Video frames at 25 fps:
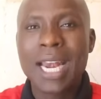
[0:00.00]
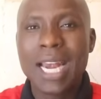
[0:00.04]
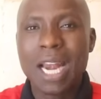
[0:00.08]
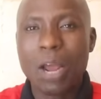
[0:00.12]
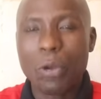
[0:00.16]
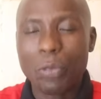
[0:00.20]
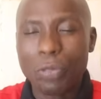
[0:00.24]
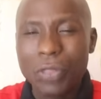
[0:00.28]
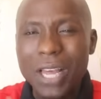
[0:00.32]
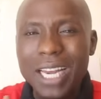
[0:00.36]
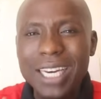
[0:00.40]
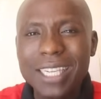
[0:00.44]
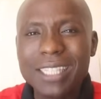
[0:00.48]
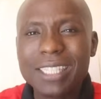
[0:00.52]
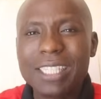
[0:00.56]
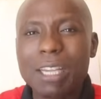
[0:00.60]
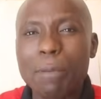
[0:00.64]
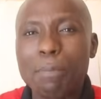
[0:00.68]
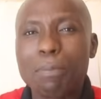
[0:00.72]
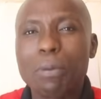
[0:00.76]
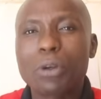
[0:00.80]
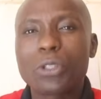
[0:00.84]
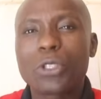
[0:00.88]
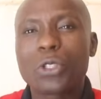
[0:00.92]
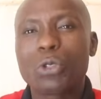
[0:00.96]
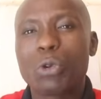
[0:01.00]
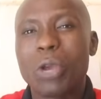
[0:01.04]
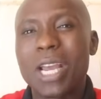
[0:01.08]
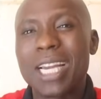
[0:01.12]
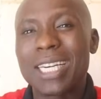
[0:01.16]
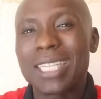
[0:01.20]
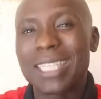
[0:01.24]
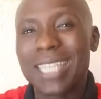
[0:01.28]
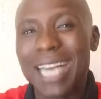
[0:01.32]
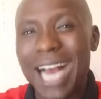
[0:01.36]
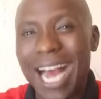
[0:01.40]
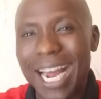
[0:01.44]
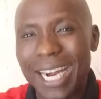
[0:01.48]
Now that is supposed to
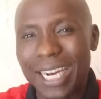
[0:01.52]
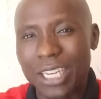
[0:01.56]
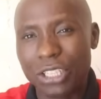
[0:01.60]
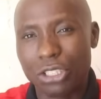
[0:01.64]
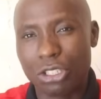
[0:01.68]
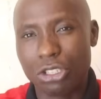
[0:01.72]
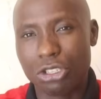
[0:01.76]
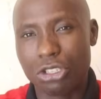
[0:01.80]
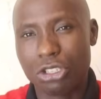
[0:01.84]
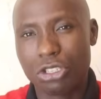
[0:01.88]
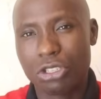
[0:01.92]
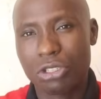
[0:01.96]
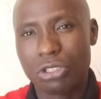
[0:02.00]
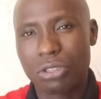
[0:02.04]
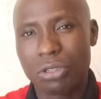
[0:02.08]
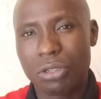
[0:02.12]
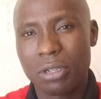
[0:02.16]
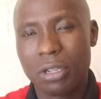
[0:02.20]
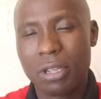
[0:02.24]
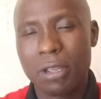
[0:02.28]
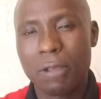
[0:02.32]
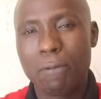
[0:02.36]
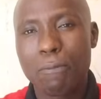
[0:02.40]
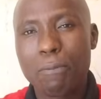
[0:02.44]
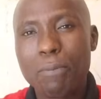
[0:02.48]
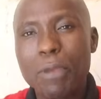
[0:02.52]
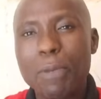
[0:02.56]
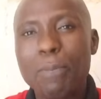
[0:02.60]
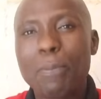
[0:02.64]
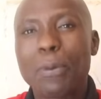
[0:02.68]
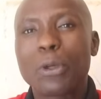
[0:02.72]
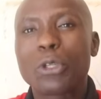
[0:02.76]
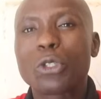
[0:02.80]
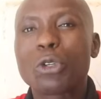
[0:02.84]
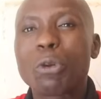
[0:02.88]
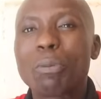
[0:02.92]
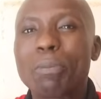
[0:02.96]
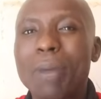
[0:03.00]
encourage
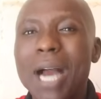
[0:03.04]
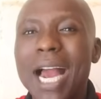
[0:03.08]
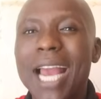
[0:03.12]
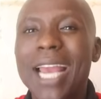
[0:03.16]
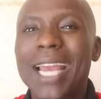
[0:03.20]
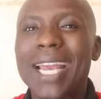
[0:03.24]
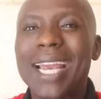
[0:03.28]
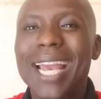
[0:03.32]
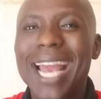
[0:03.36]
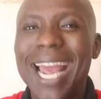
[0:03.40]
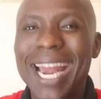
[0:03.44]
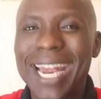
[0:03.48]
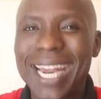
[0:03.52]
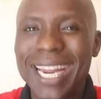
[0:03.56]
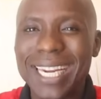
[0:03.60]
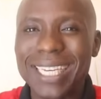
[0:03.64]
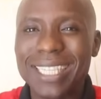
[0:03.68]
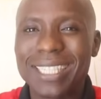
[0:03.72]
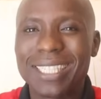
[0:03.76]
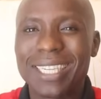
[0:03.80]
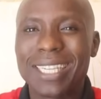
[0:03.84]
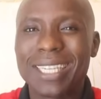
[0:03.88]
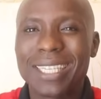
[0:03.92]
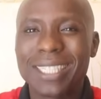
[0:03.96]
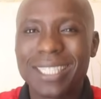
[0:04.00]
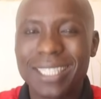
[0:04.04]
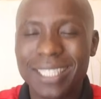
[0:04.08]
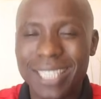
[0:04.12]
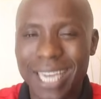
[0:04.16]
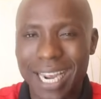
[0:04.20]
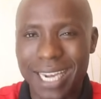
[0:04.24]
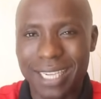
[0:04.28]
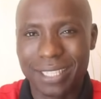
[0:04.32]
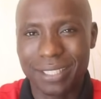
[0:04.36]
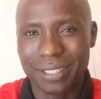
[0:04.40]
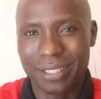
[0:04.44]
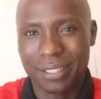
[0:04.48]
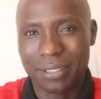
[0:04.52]
people to buy electric
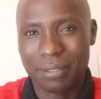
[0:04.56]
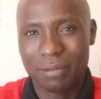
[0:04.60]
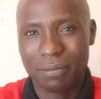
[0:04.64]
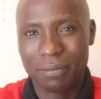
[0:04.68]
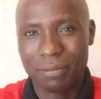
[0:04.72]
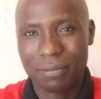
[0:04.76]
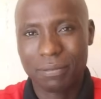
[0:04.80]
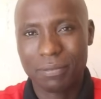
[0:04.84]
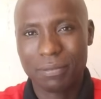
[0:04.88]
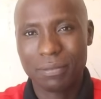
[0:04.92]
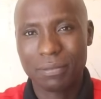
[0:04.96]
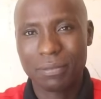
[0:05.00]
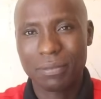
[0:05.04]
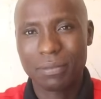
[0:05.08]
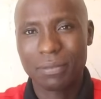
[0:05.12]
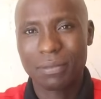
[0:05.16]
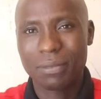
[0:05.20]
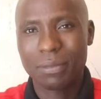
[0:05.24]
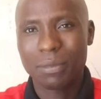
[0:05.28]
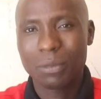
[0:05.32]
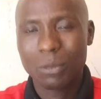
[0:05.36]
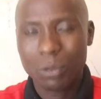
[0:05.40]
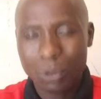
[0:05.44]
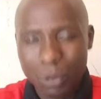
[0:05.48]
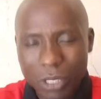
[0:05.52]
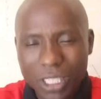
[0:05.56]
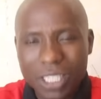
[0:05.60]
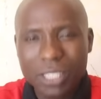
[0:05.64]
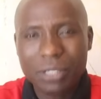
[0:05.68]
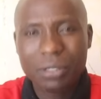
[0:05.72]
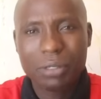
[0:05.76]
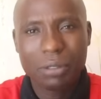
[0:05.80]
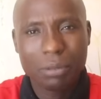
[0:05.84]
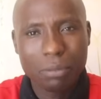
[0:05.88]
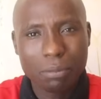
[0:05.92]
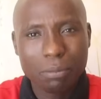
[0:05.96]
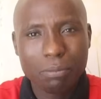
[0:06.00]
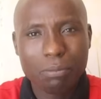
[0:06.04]
cars, which
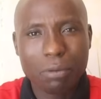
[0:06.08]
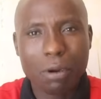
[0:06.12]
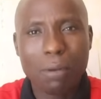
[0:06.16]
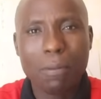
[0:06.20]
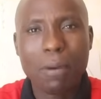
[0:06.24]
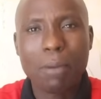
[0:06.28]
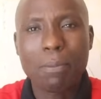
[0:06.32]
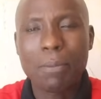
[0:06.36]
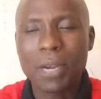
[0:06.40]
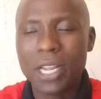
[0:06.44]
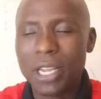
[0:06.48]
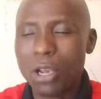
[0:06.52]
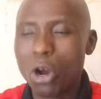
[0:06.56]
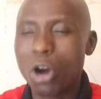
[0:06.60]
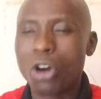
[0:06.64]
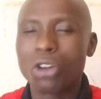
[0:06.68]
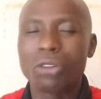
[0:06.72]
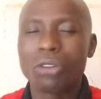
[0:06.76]
is probably